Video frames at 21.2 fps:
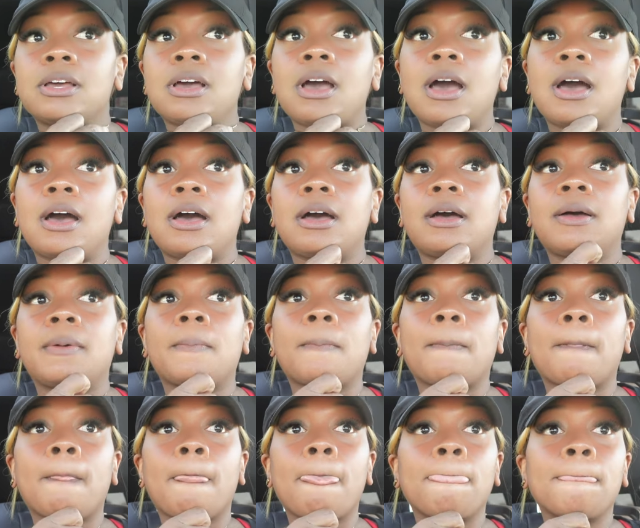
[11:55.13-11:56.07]

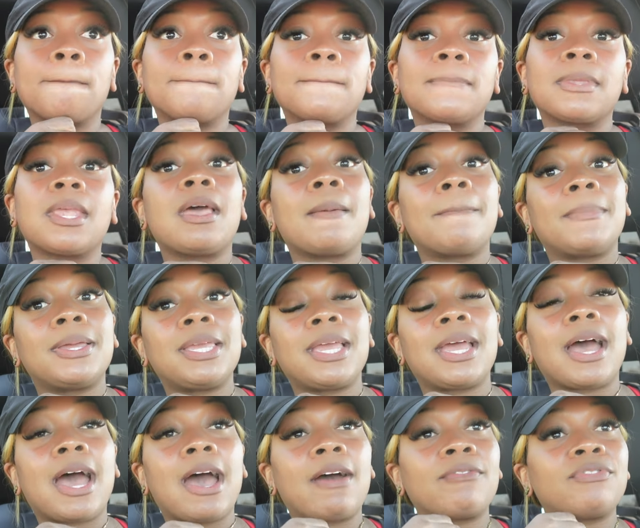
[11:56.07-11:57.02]
But
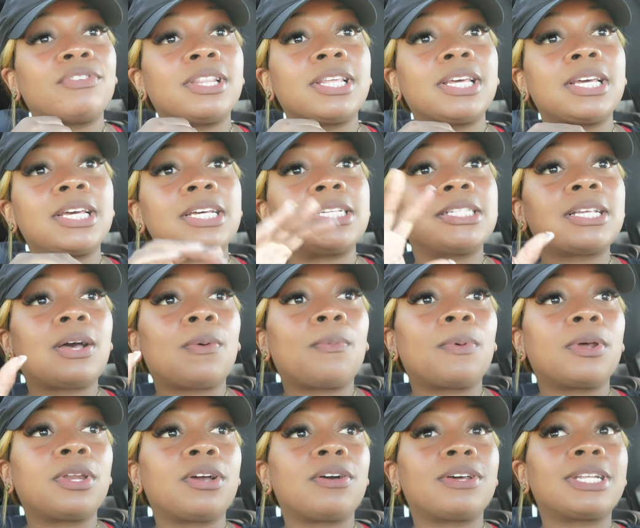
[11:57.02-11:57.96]
yeah, after this I
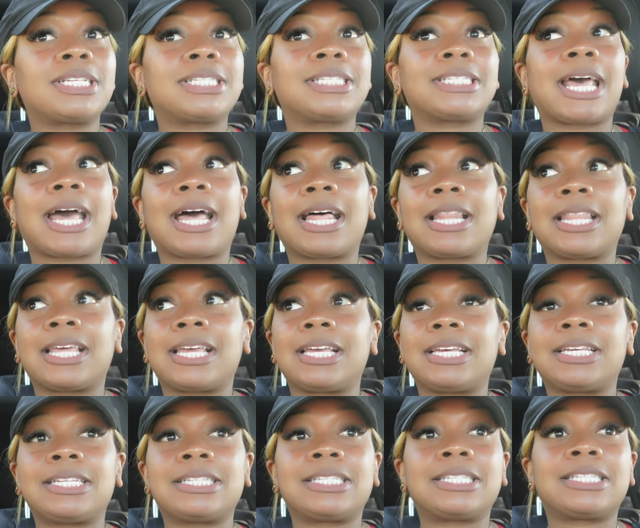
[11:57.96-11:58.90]
want to go to
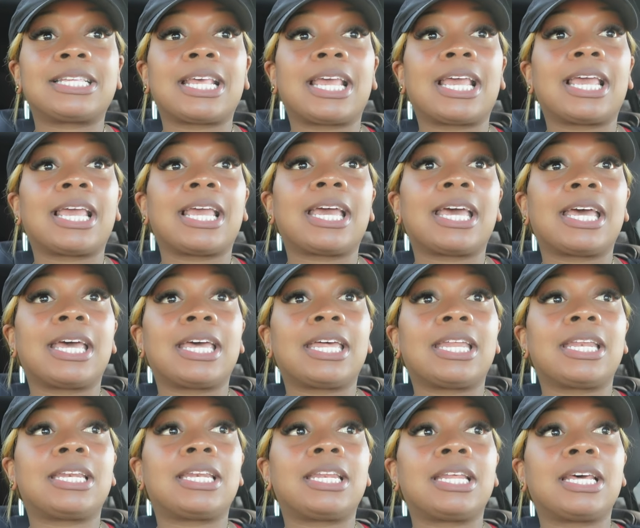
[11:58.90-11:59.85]
Sally's
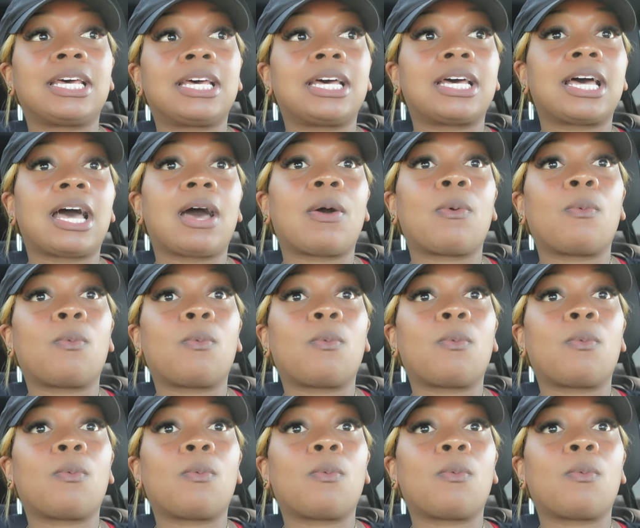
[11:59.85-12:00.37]
and I